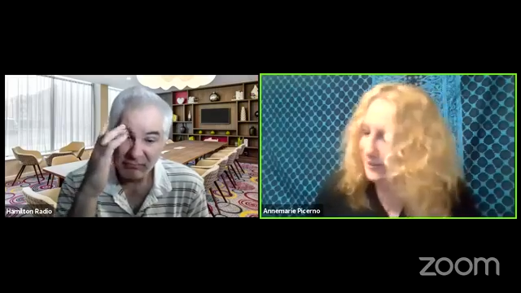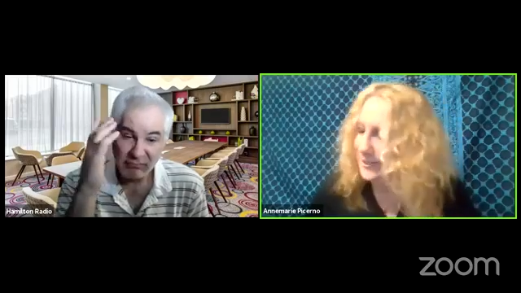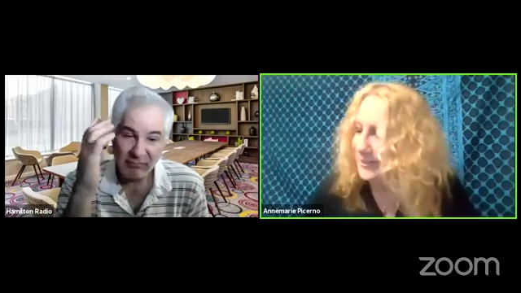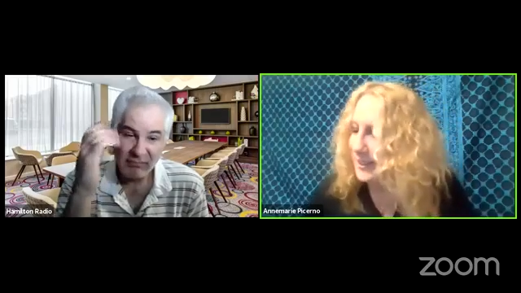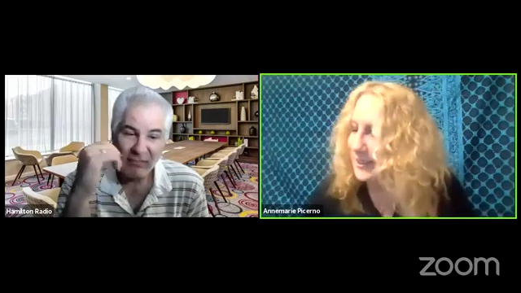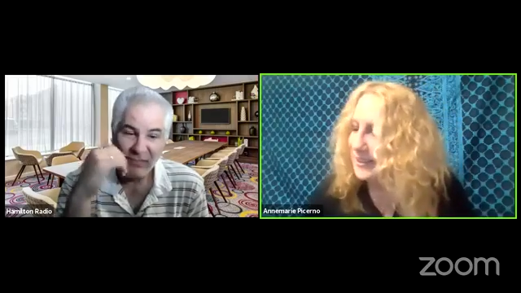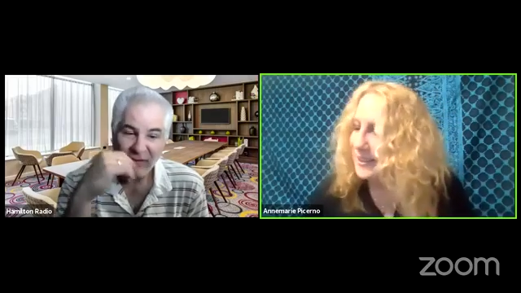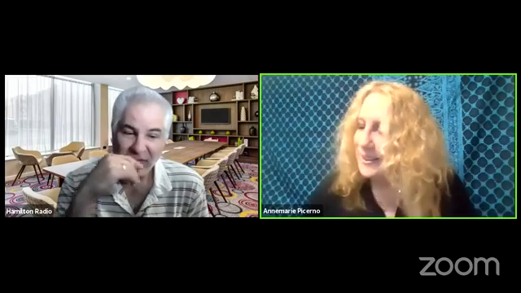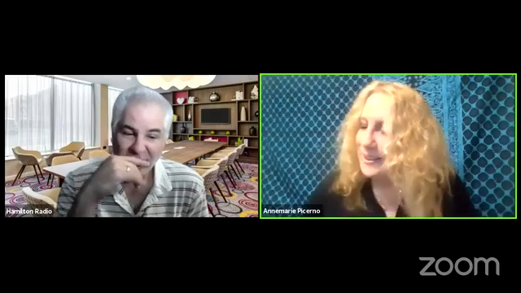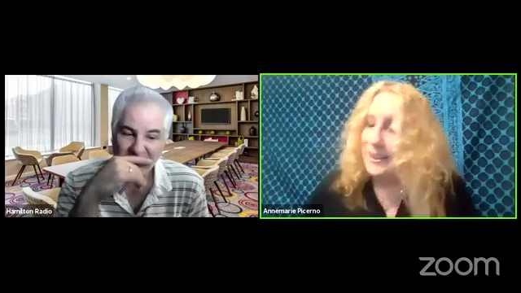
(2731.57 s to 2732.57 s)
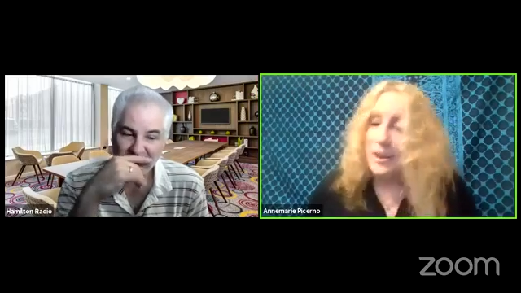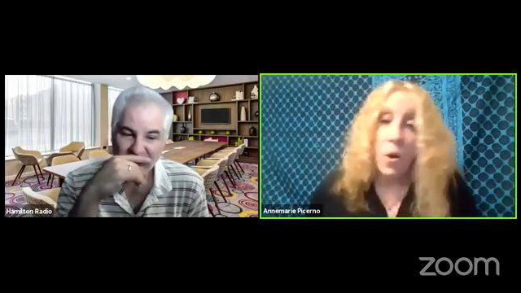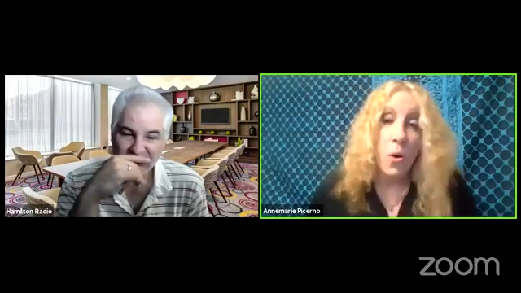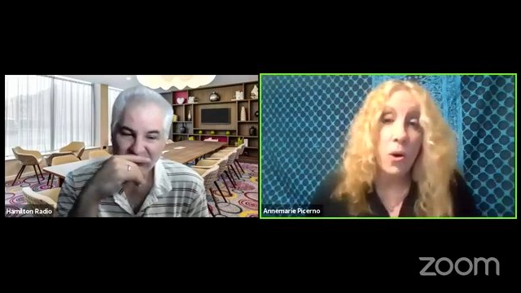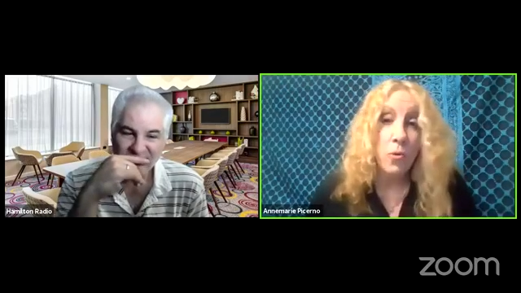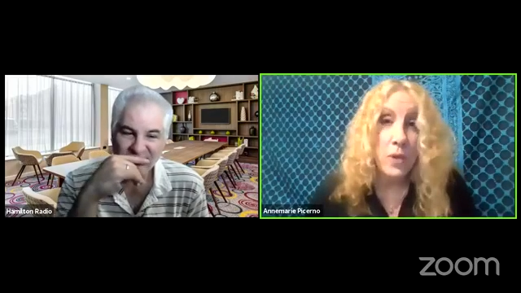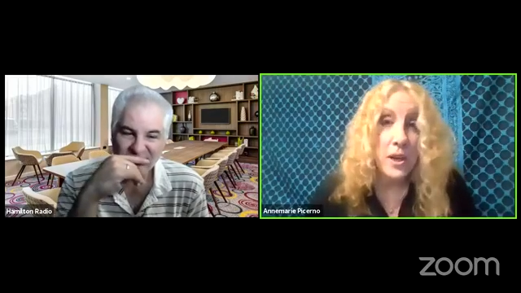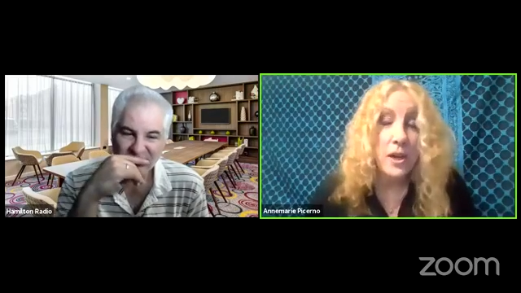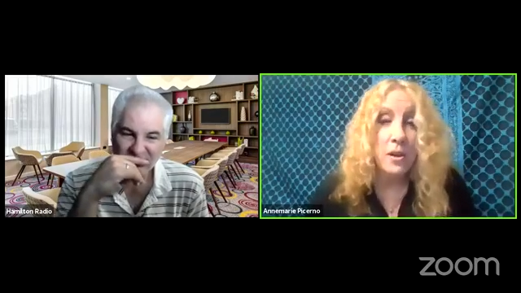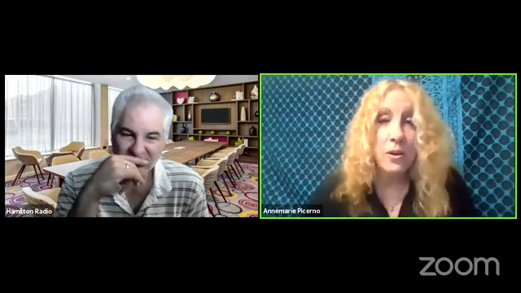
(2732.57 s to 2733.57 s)
Speaker 1: it's like, or we
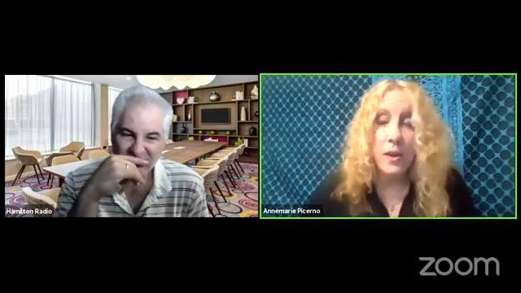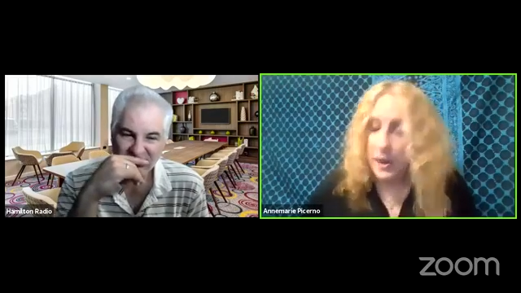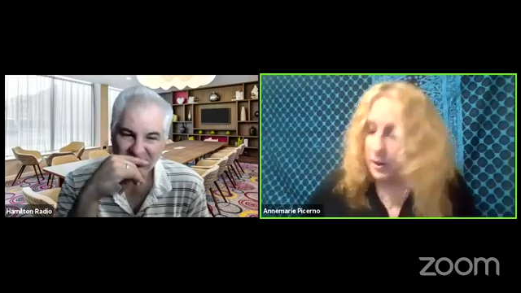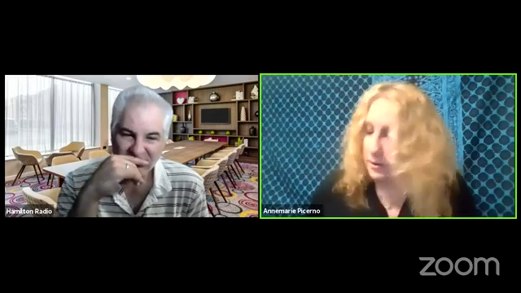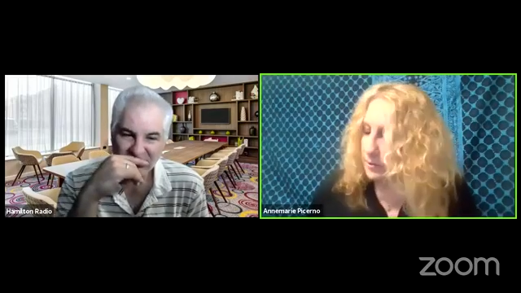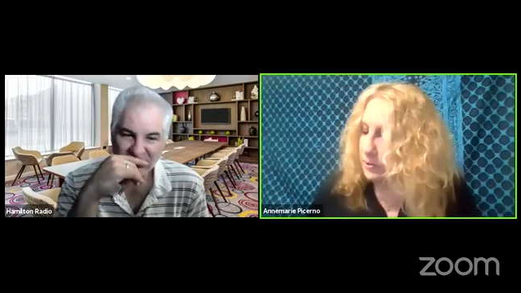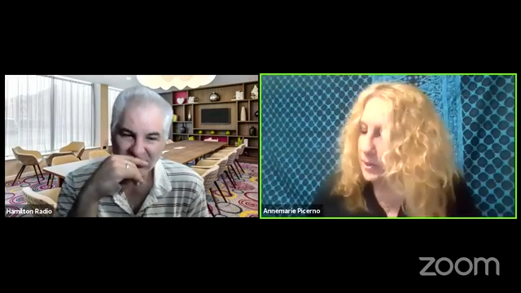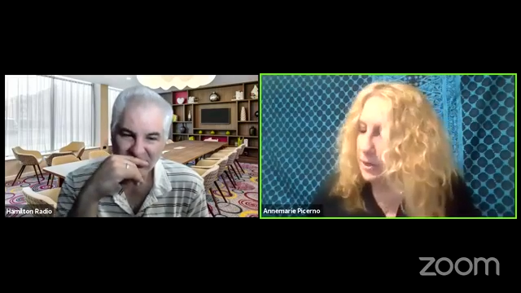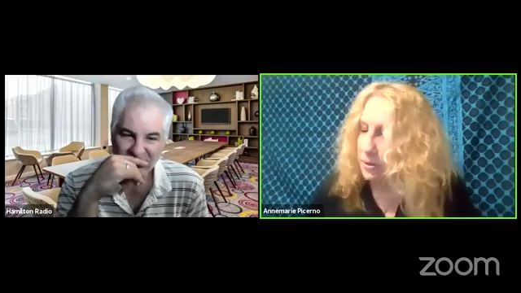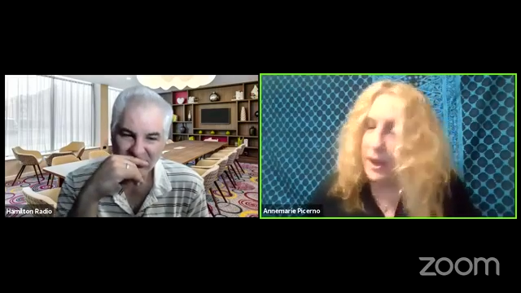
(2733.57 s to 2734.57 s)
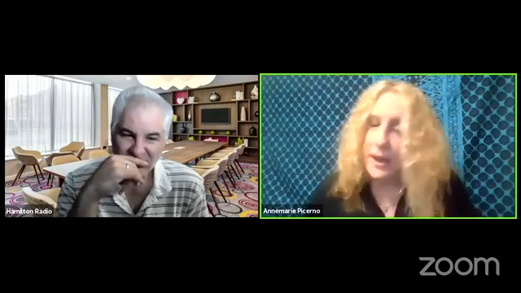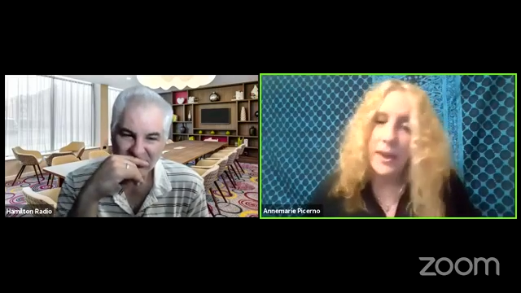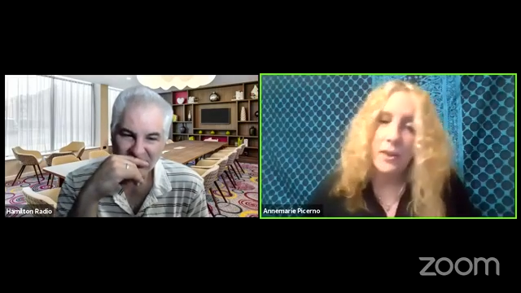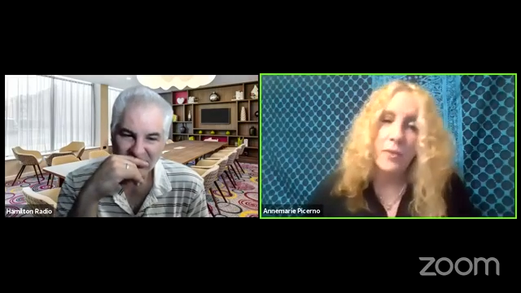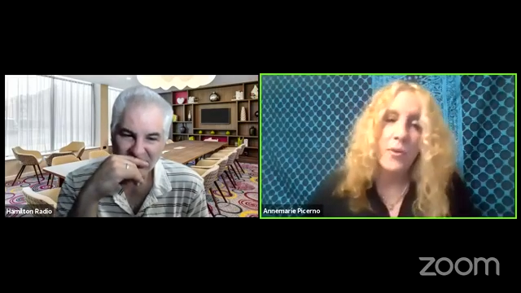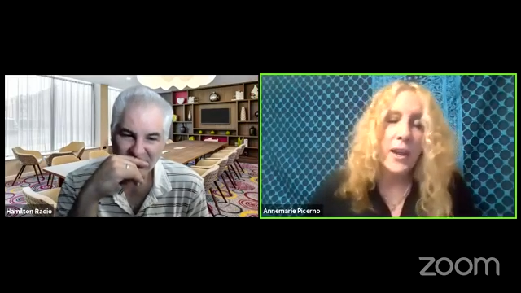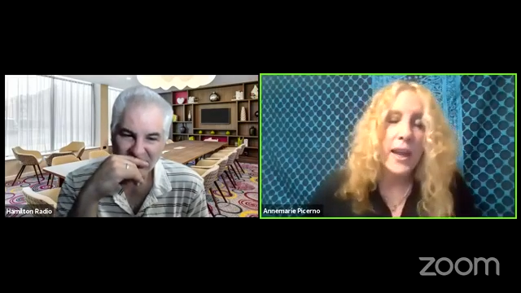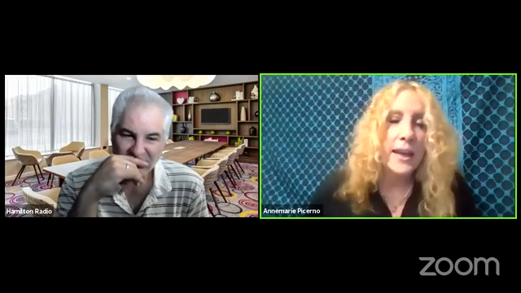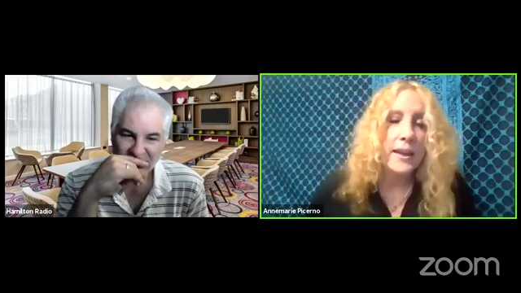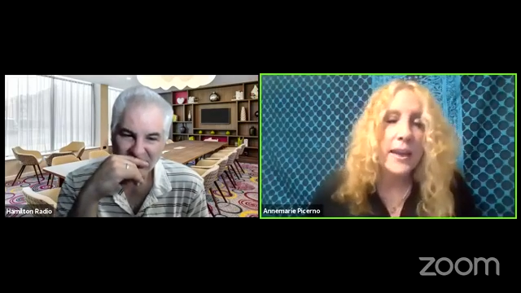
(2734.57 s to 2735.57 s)
go to higher levels, I try not to
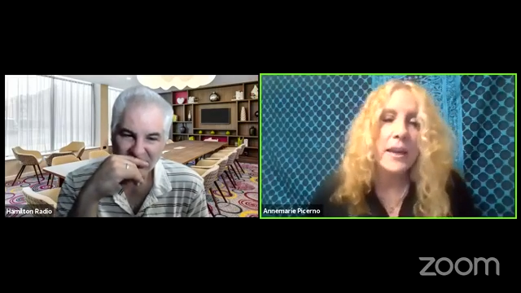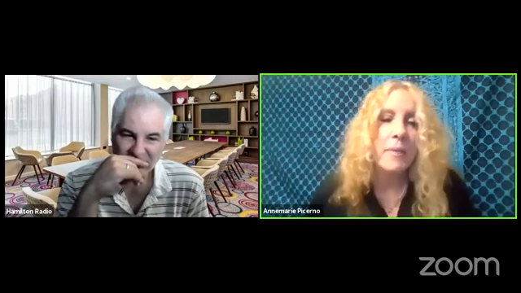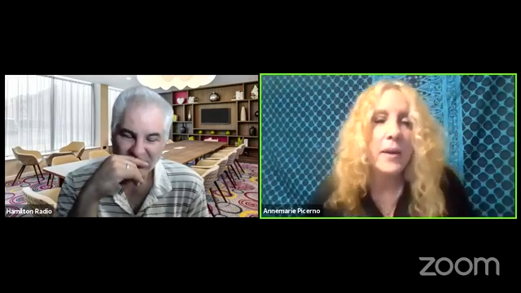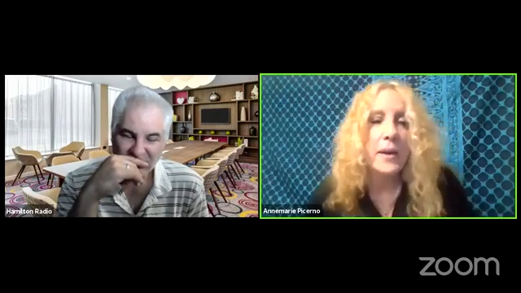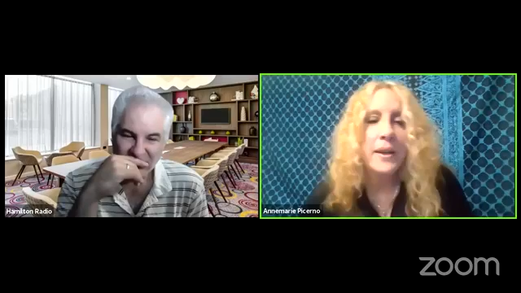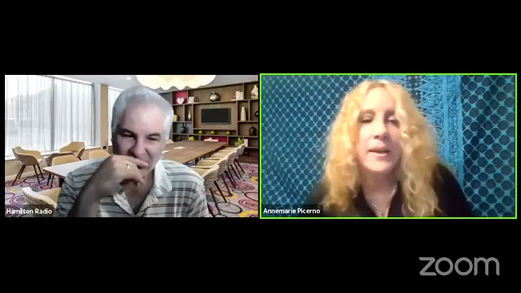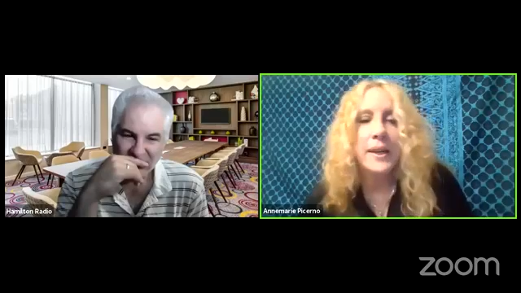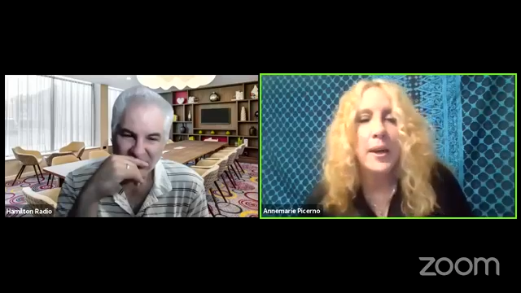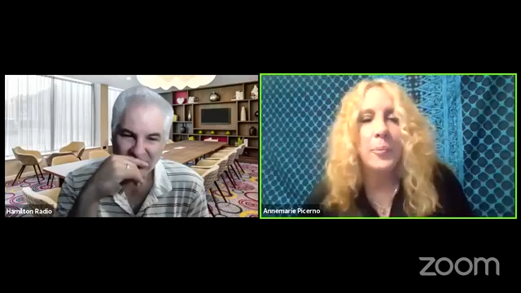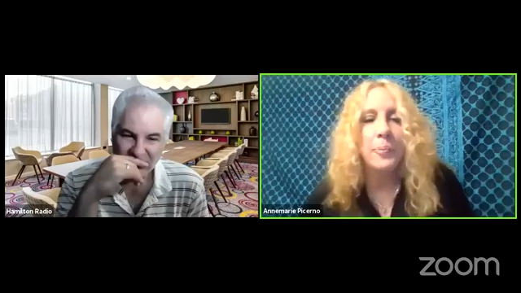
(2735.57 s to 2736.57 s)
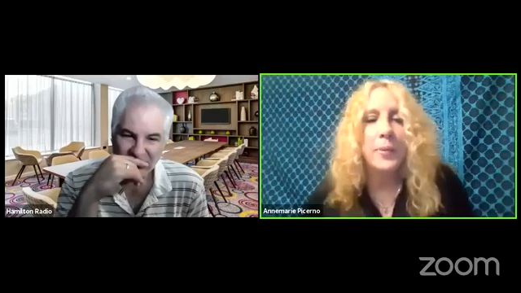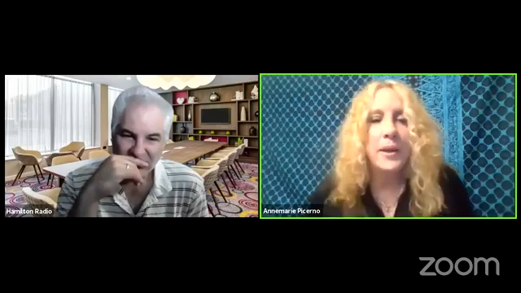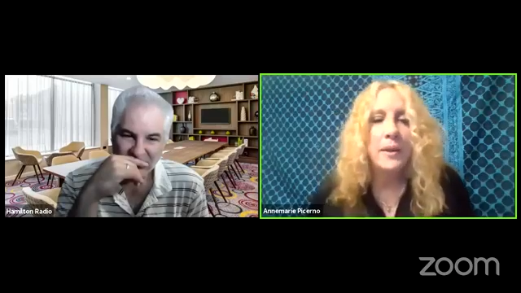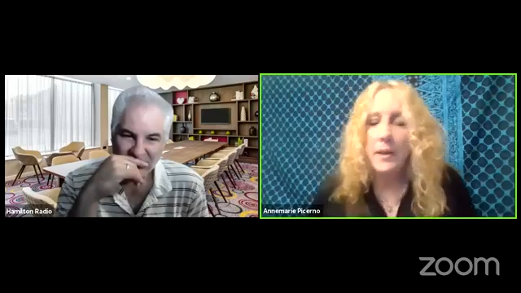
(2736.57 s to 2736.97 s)
forget anybody that helped me.